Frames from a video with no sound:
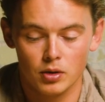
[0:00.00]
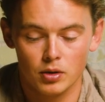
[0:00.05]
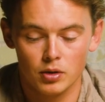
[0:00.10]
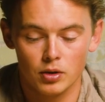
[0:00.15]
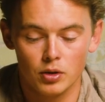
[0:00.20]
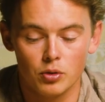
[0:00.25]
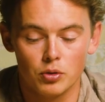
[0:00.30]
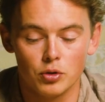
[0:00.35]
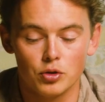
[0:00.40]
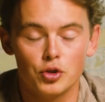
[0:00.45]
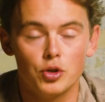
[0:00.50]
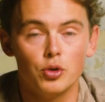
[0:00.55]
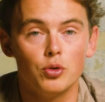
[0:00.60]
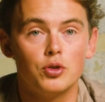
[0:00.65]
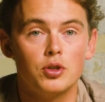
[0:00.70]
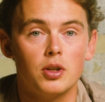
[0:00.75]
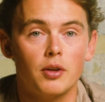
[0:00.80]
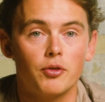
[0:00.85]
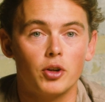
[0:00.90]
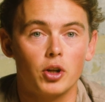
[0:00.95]
You can
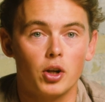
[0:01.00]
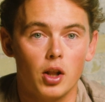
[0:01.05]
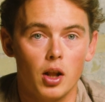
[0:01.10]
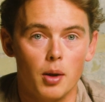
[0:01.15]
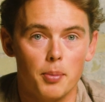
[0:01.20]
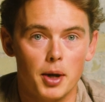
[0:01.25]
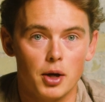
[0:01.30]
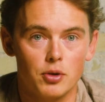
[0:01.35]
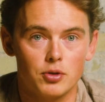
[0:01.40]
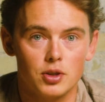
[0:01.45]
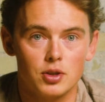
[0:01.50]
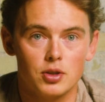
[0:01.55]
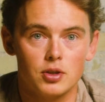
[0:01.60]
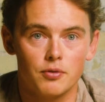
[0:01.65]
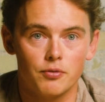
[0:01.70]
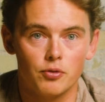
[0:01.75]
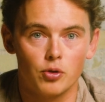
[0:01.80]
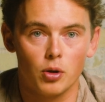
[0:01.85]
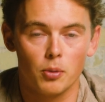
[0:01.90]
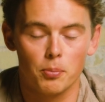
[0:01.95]
choose different clubhouses
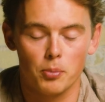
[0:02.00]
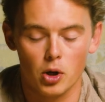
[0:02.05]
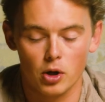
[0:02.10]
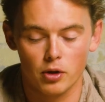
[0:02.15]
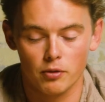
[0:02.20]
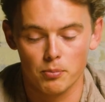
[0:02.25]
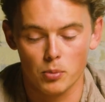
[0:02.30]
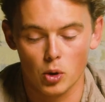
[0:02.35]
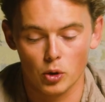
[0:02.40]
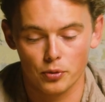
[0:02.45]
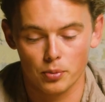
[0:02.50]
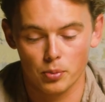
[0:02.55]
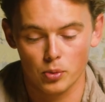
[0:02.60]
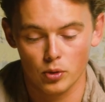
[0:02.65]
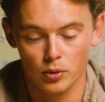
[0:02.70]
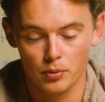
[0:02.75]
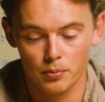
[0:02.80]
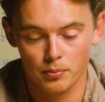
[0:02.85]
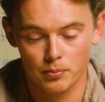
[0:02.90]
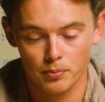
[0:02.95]
if you're a part of
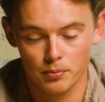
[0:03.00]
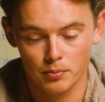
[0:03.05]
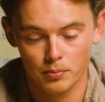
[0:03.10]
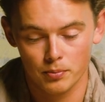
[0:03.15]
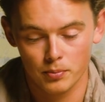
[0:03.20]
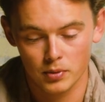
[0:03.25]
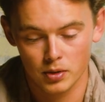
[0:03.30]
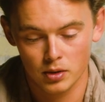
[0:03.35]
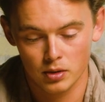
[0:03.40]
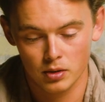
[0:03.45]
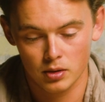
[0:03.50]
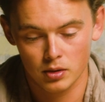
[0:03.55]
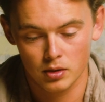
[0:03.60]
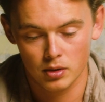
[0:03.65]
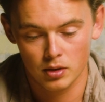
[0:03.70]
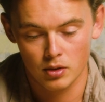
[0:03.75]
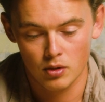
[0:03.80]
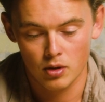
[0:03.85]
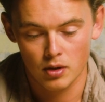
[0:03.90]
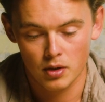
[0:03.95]
multiple.
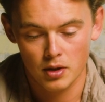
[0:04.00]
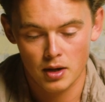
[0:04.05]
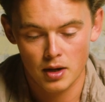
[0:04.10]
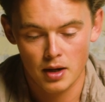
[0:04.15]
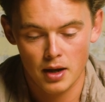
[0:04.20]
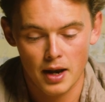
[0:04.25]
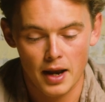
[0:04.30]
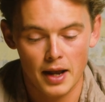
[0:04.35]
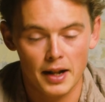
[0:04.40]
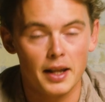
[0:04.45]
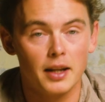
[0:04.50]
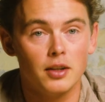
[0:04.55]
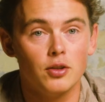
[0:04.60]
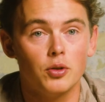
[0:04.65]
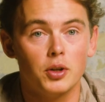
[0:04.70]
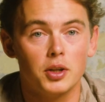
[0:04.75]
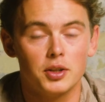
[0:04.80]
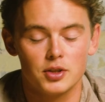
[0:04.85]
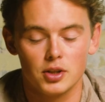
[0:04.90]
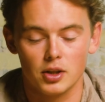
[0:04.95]
And then
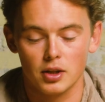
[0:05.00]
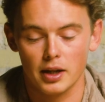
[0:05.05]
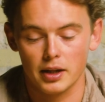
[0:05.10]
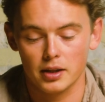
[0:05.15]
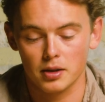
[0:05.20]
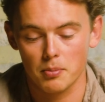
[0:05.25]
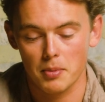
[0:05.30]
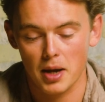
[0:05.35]
you can select a